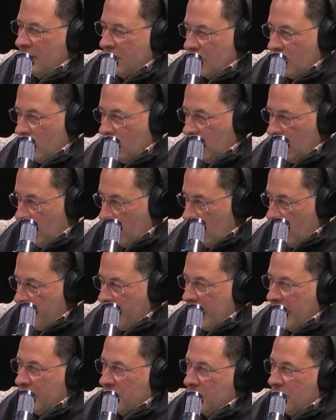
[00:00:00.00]
I just go
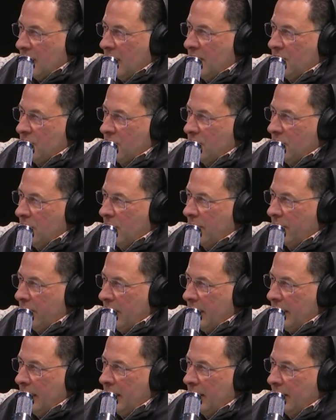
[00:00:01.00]
up on the stage and do the
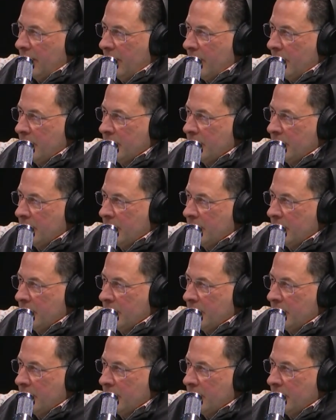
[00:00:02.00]
thing?